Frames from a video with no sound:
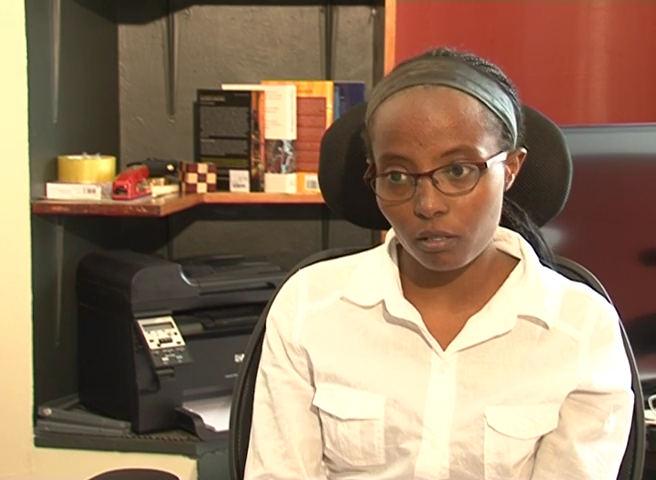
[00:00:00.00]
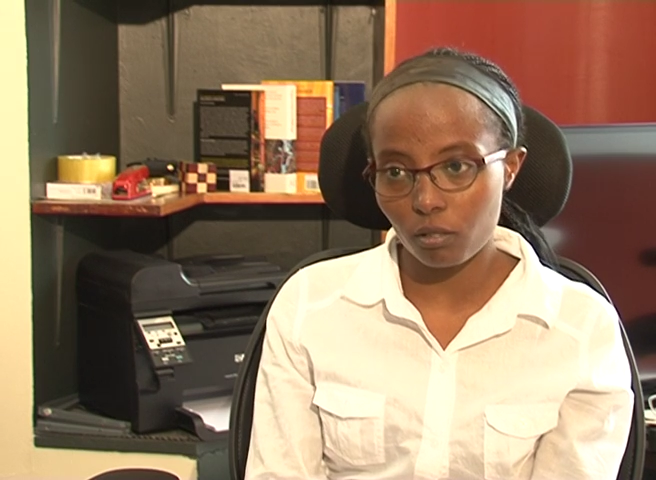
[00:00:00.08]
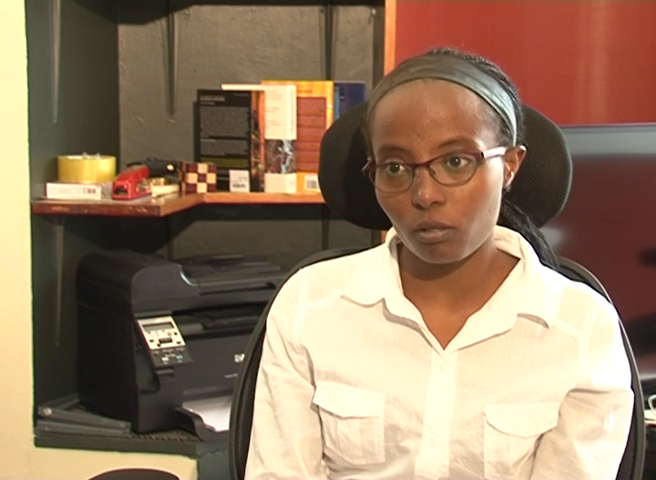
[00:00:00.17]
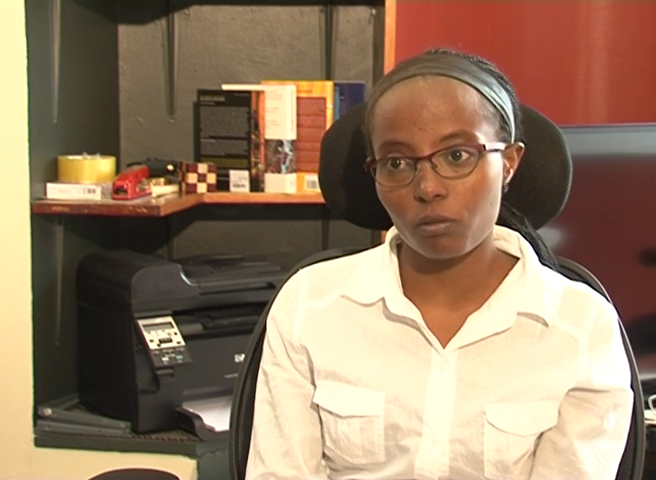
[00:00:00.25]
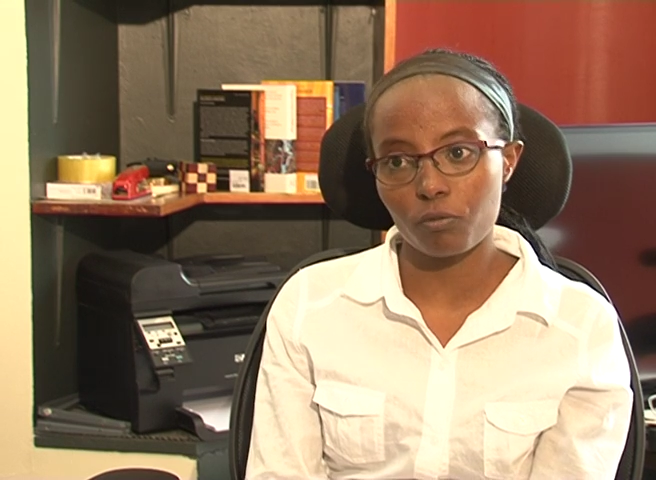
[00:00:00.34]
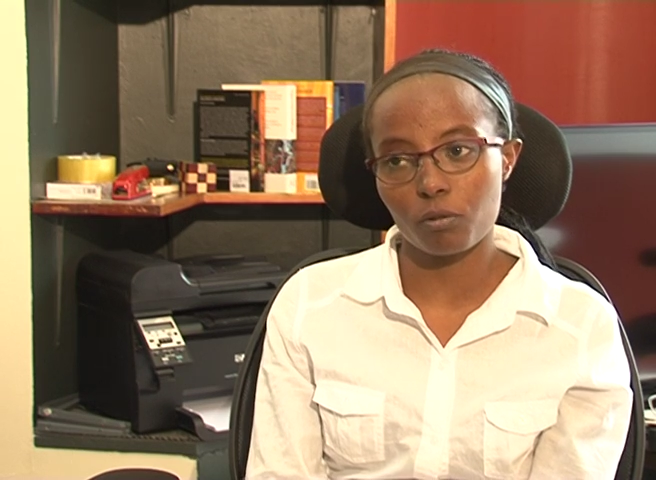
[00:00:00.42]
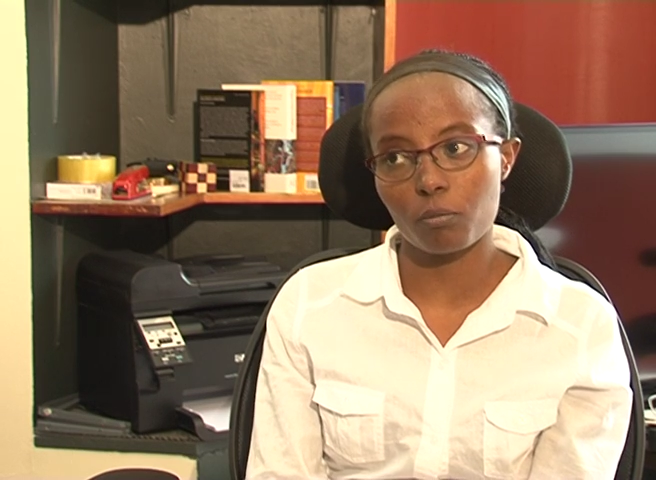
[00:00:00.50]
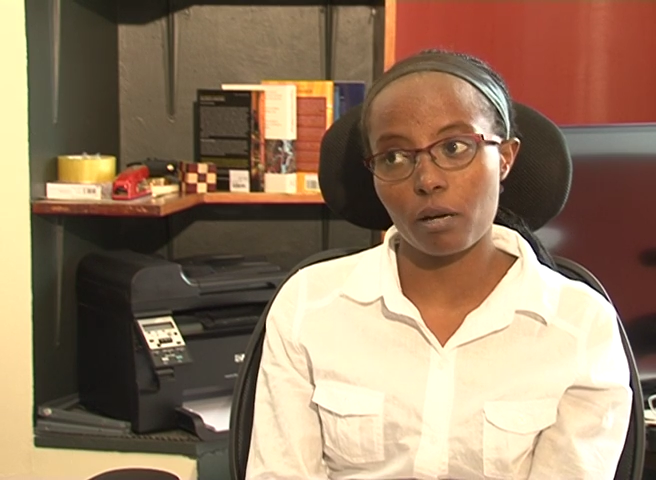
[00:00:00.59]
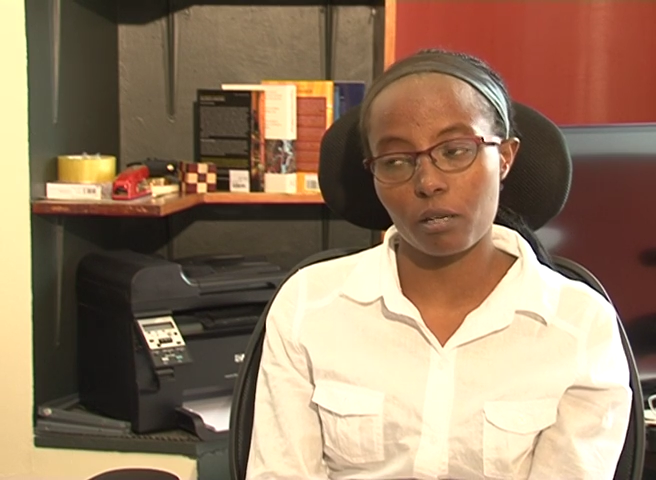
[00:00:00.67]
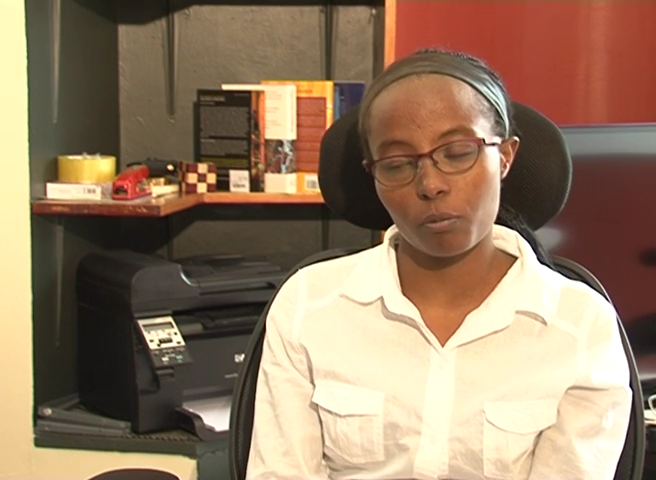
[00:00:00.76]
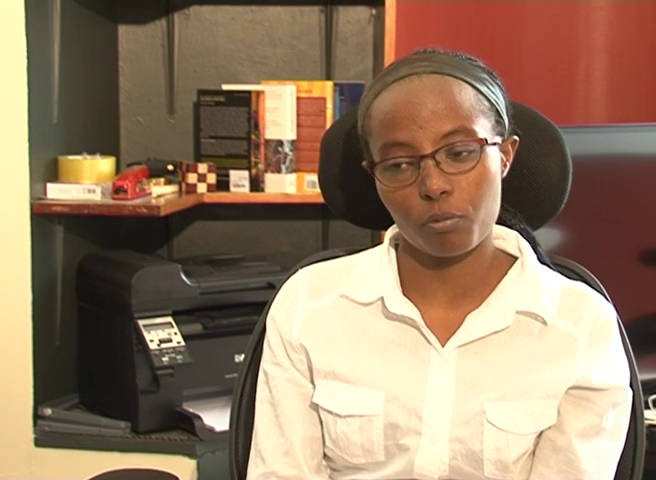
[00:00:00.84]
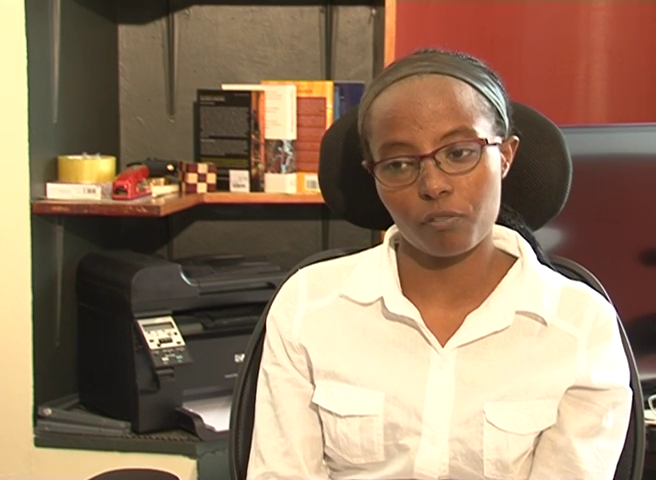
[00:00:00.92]
or from
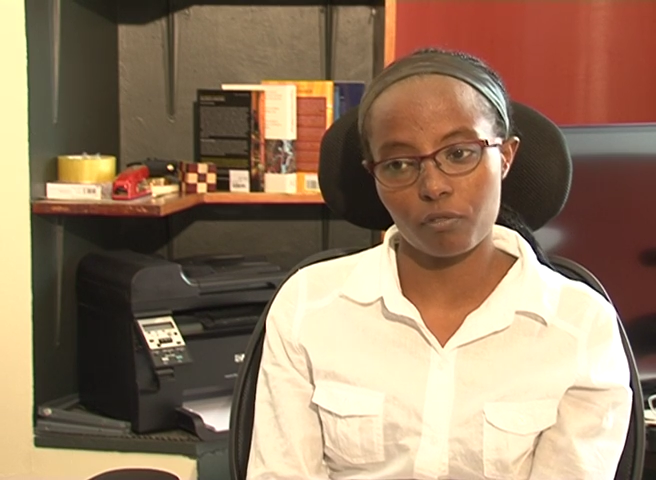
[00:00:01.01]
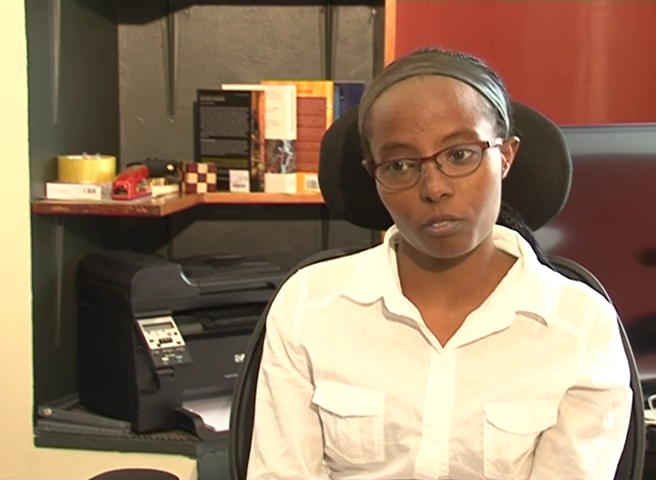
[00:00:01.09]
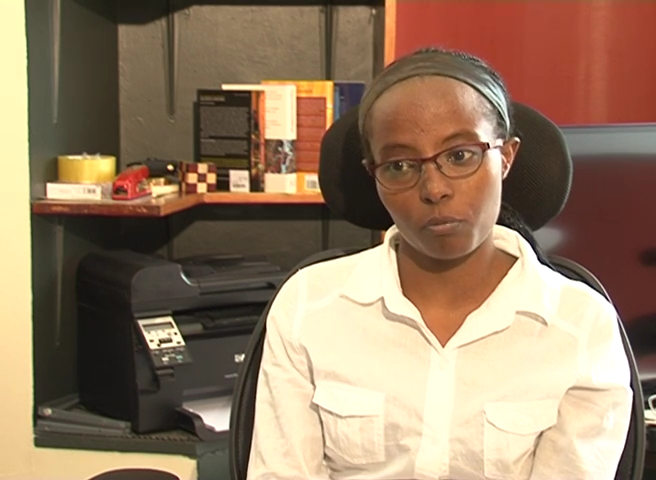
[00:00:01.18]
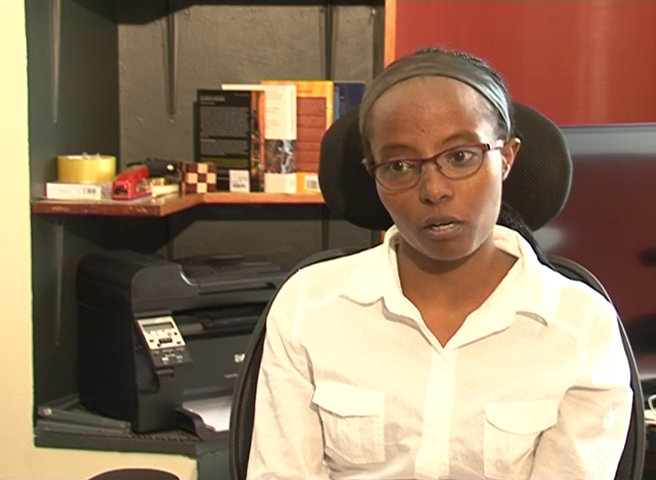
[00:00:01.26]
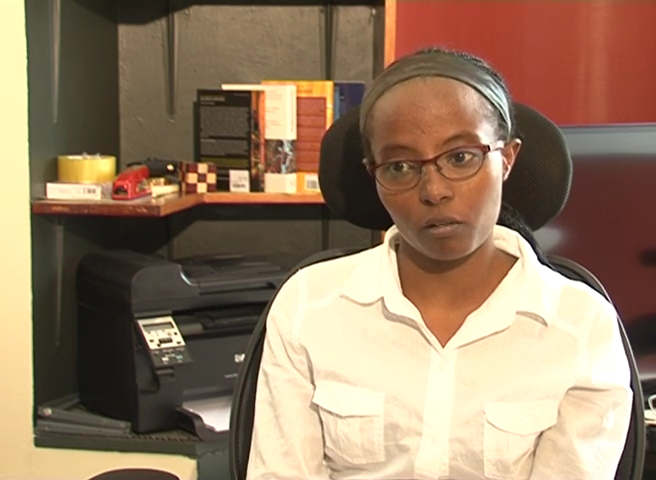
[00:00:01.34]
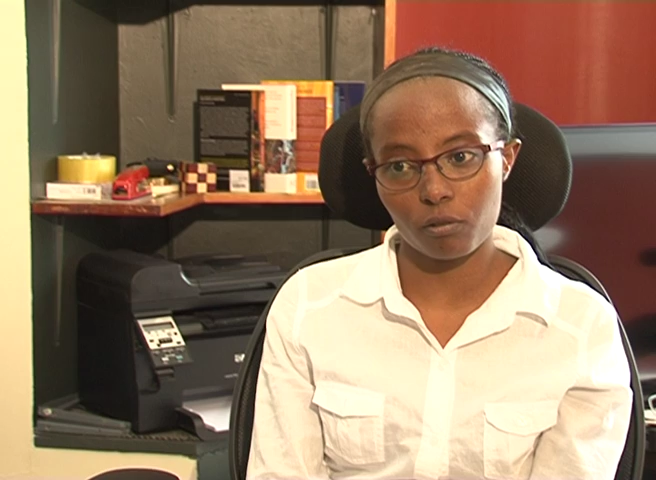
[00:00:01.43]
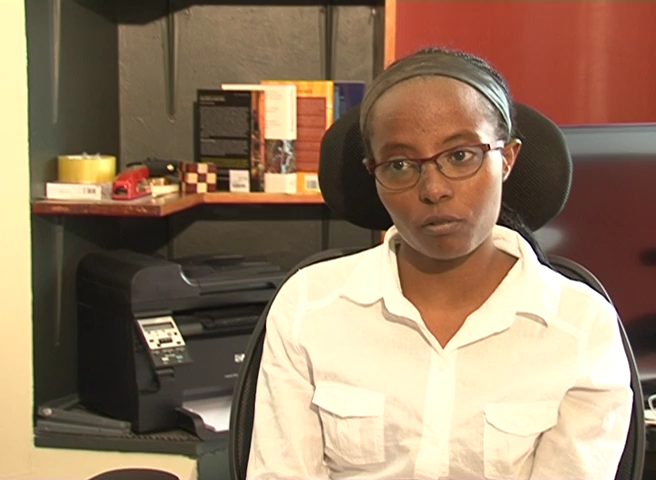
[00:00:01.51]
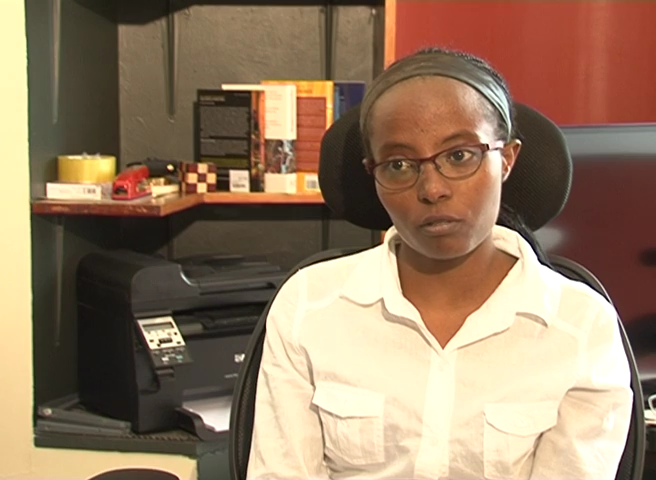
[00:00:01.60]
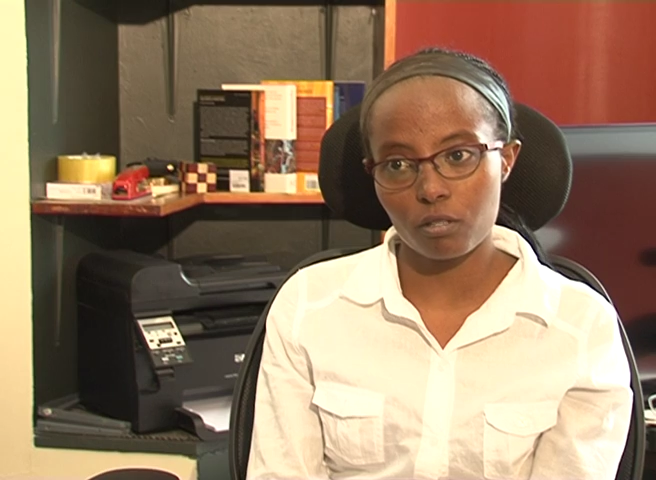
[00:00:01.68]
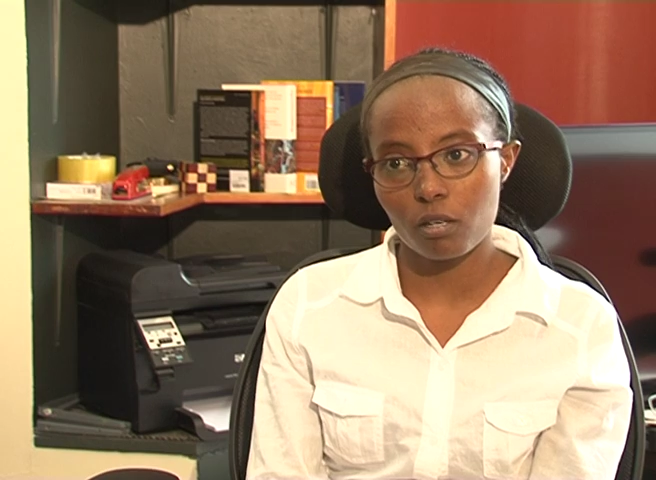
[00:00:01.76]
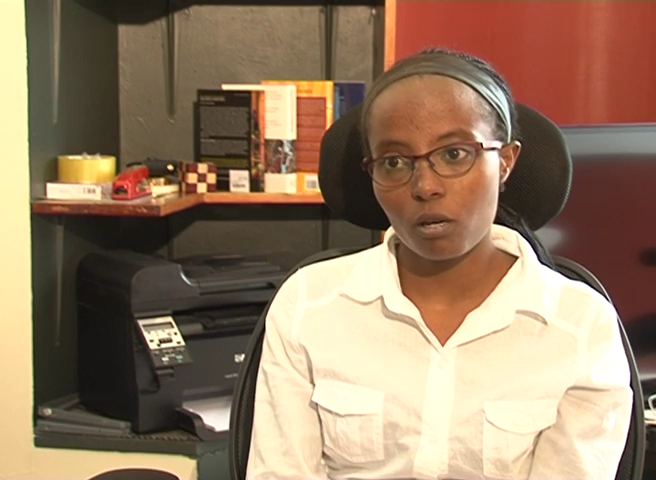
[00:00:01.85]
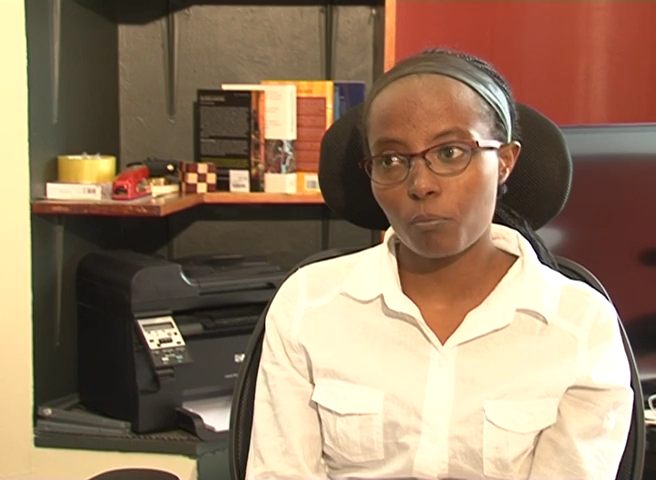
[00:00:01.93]
underprivileged backgrounds,